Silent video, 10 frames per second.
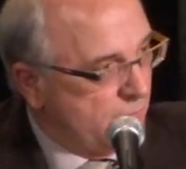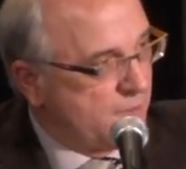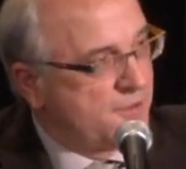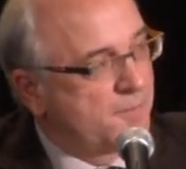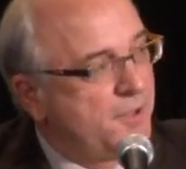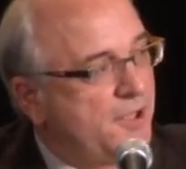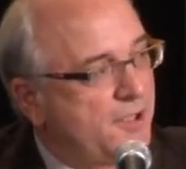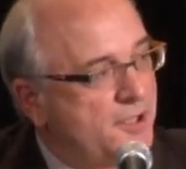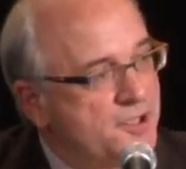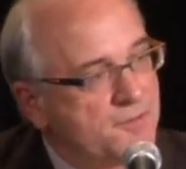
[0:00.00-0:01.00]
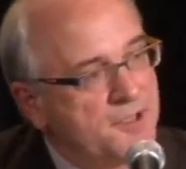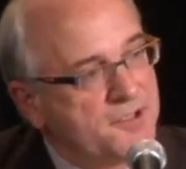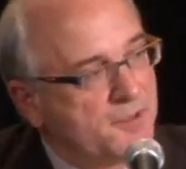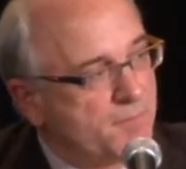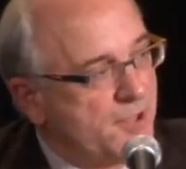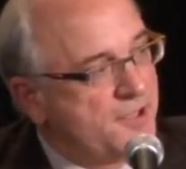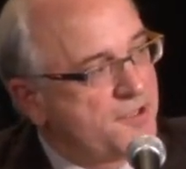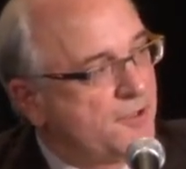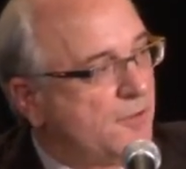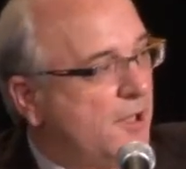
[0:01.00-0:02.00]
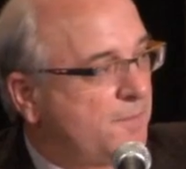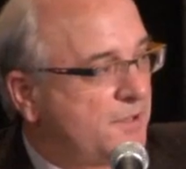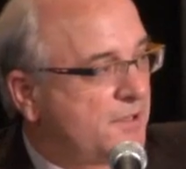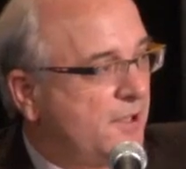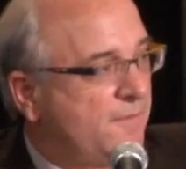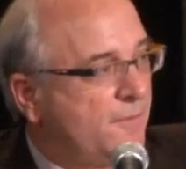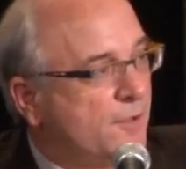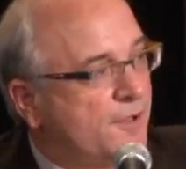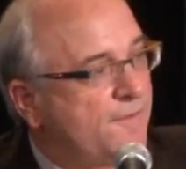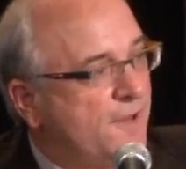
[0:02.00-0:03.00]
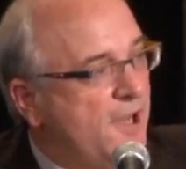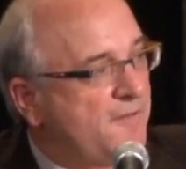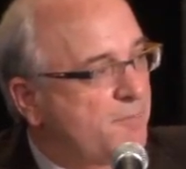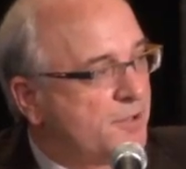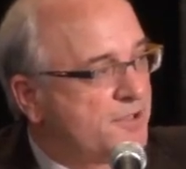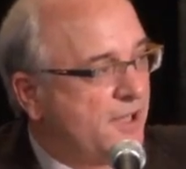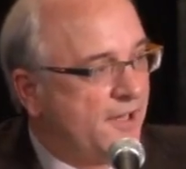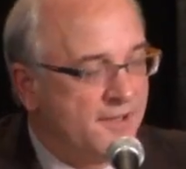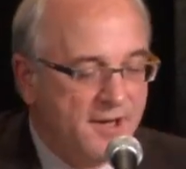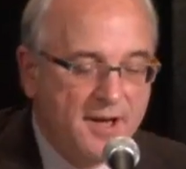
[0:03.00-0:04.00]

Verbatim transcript: orthopedic injuries that brings you up to, say, 45%.